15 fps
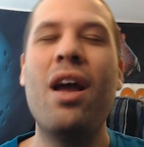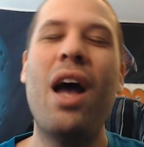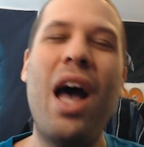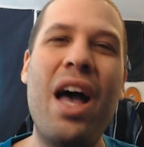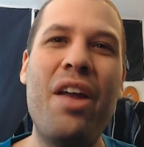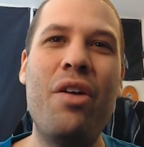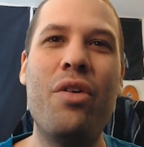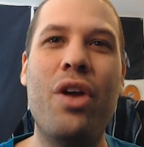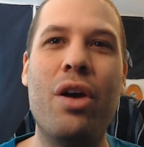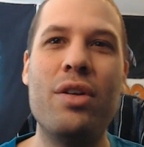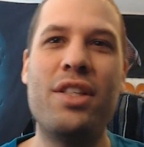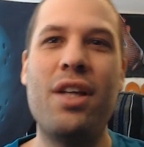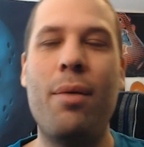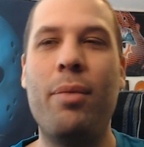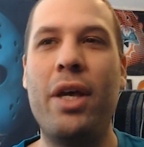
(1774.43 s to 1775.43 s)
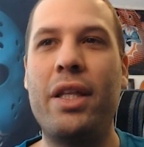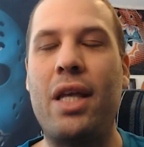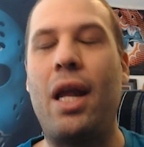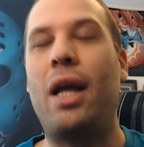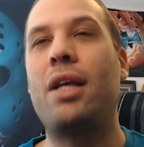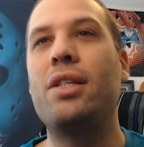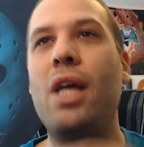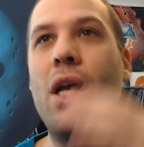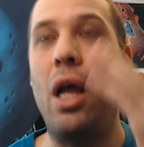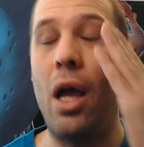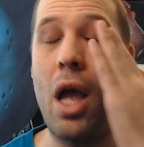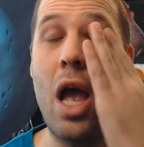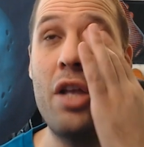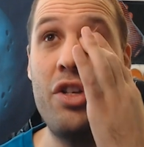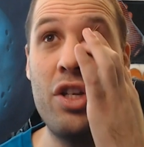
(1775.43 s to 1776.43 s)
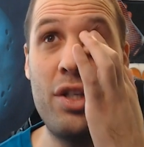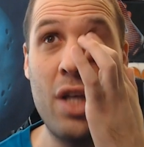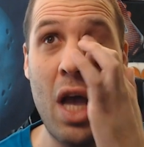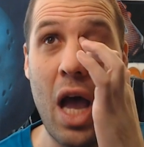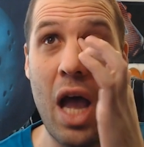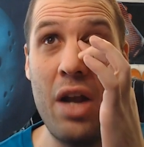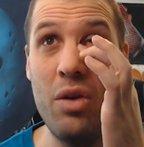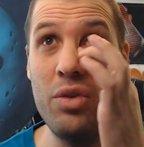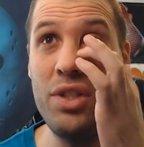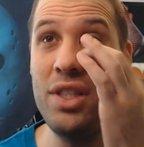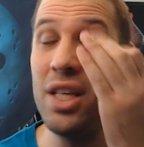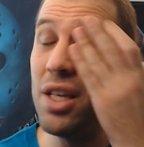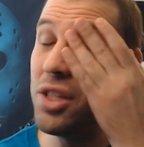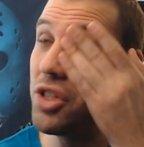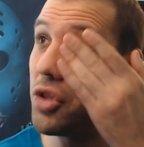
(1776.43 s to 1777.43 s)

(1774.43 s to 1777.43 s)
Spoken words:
I don't know, something like that, because I don't see us